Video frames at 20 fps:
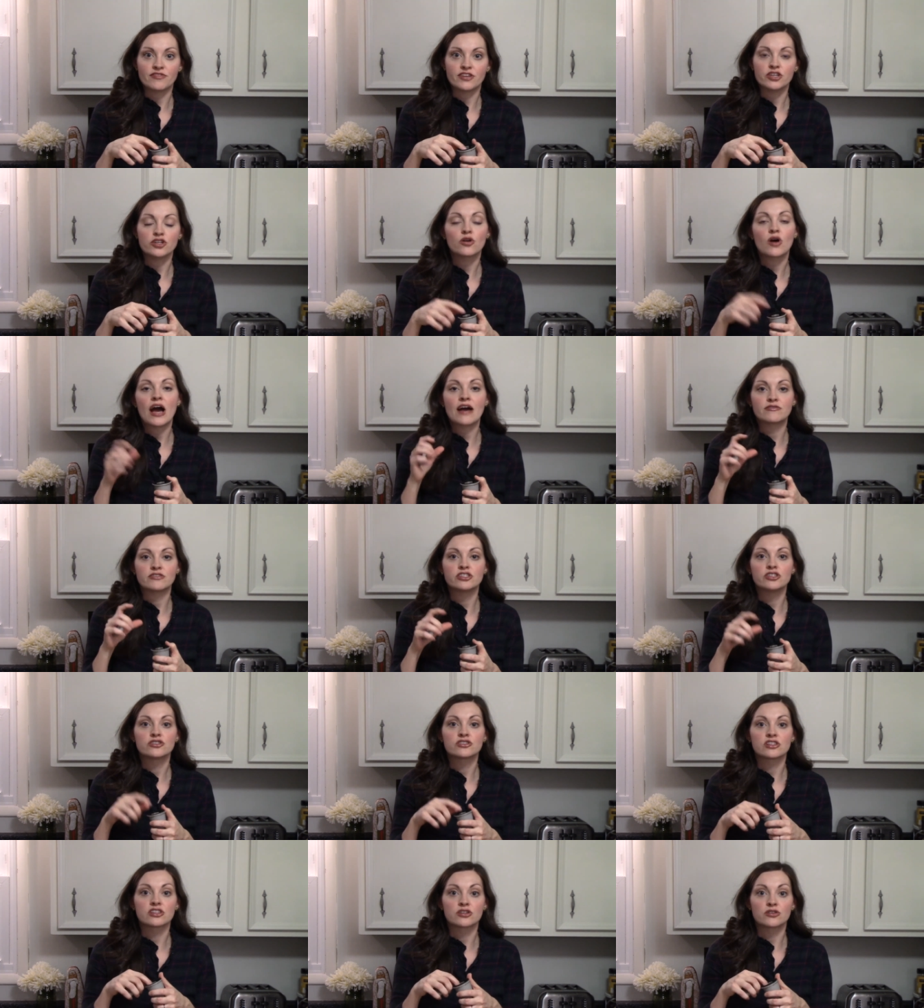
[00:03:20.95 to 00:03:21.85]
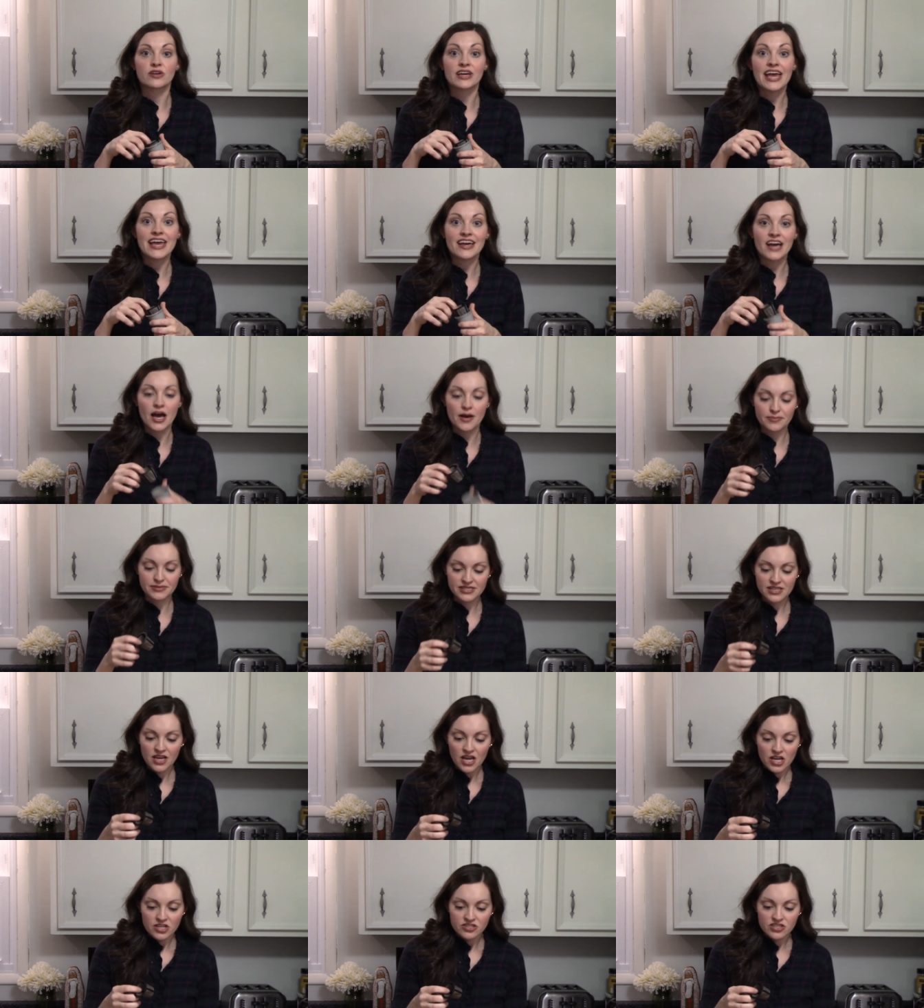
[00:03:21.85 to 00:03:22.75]
You don't have to use the little
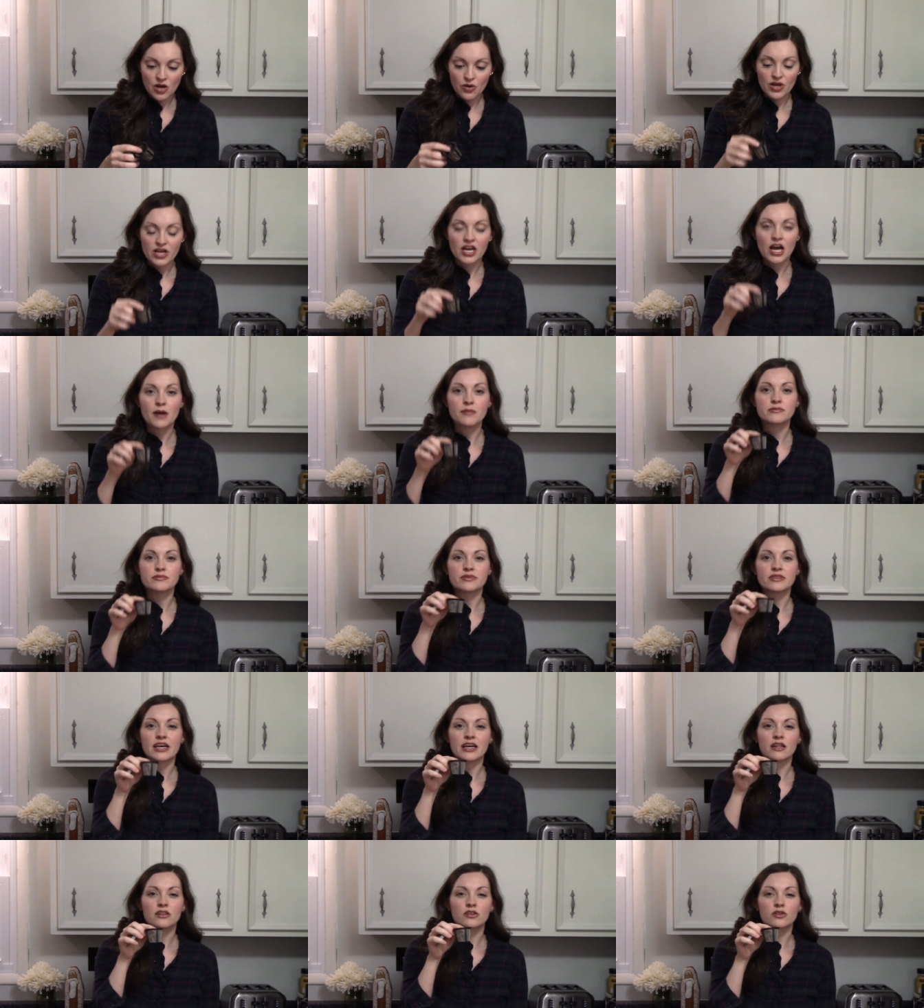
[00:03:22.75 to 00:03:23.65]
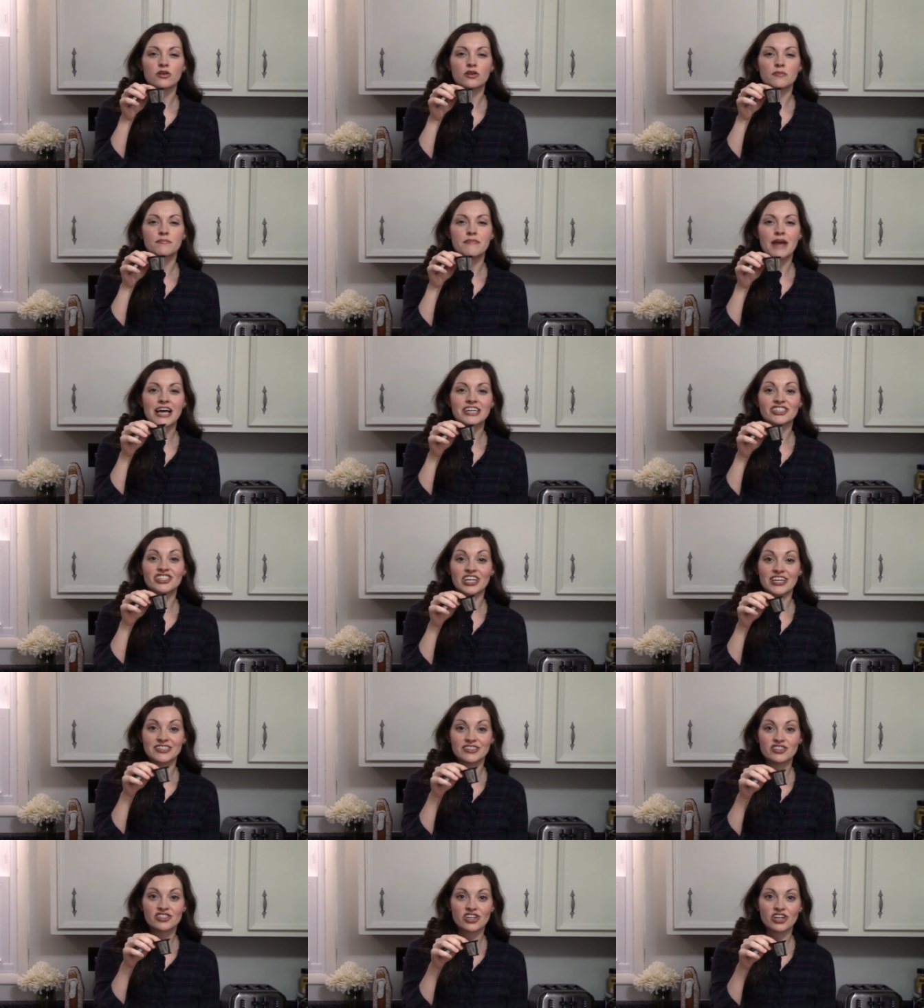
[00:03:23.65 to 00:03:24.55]
K-Cups. So it comes with like a little mesh
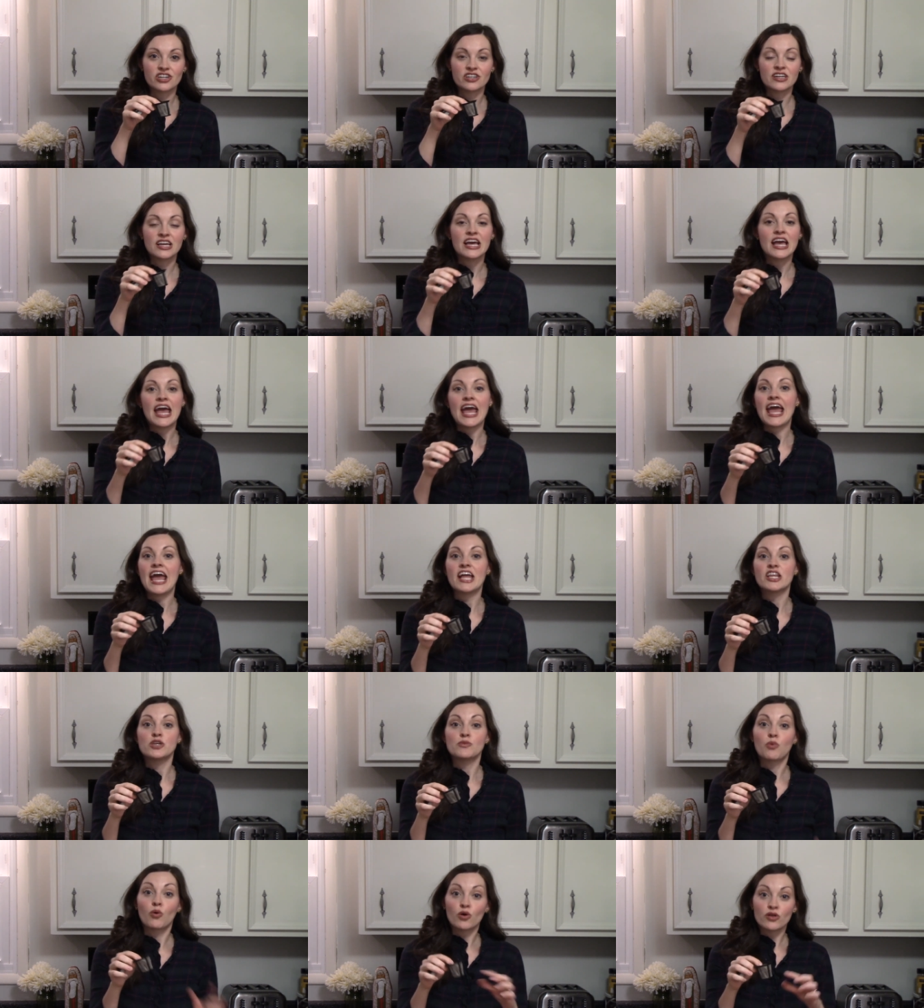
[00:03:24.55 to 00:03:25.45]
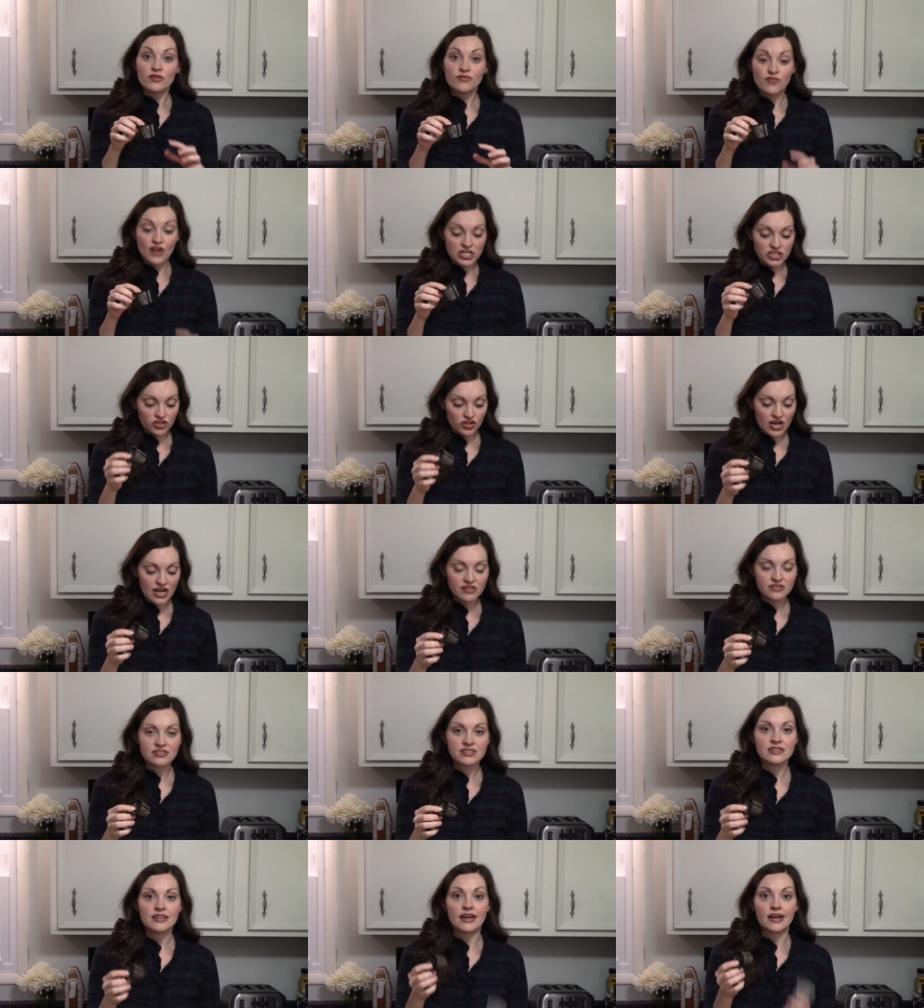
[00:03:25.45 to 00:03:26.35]
insert, and you pour the fresh
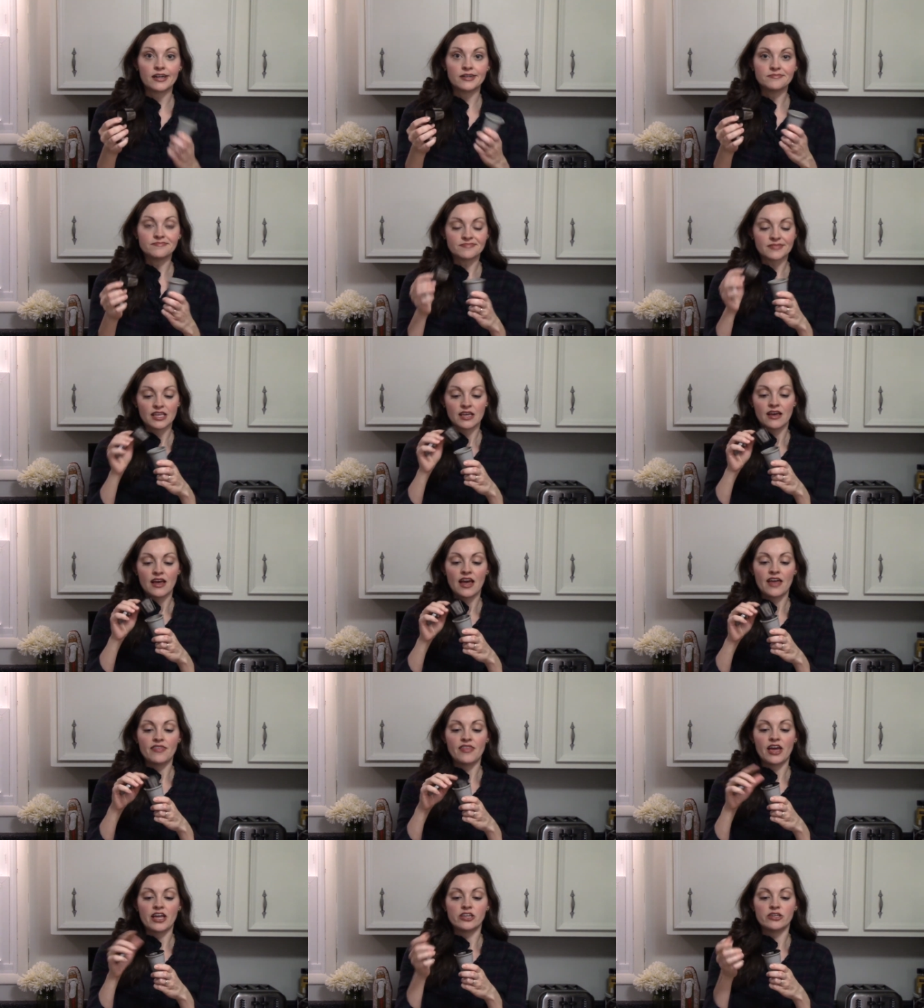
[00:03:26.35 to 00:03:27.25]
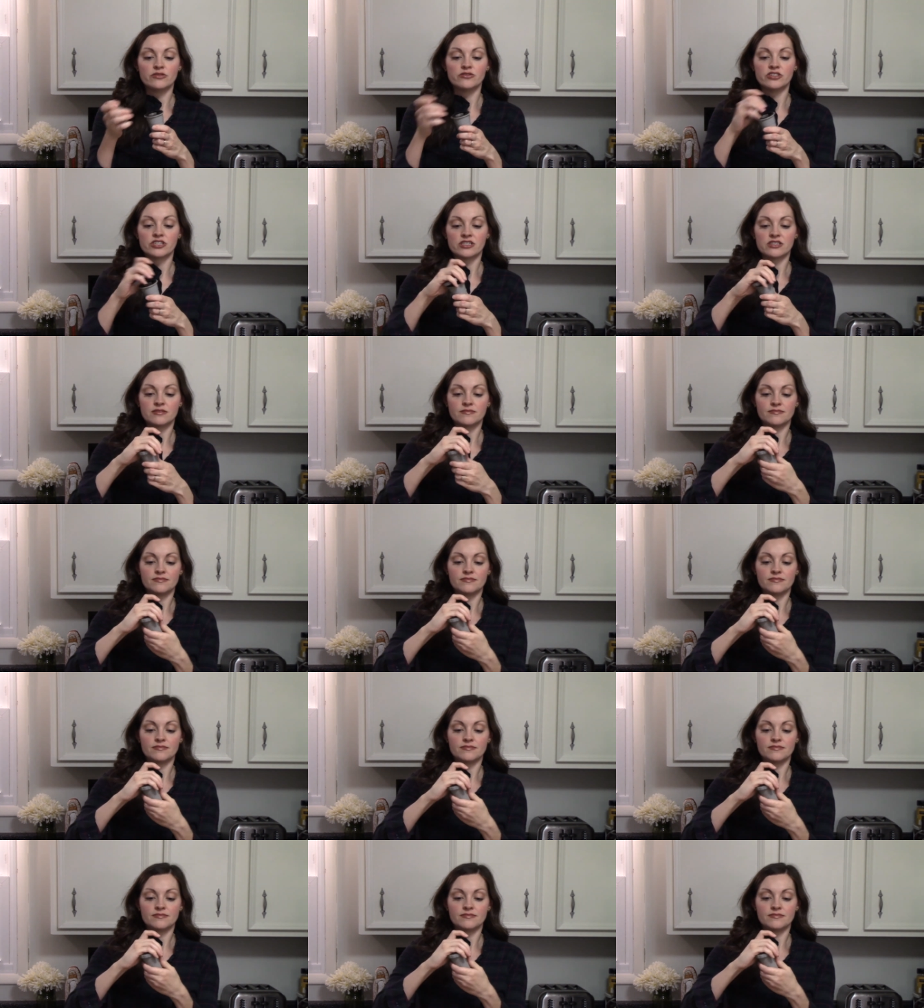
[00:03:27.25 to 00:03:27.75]
grounds in there, and then you just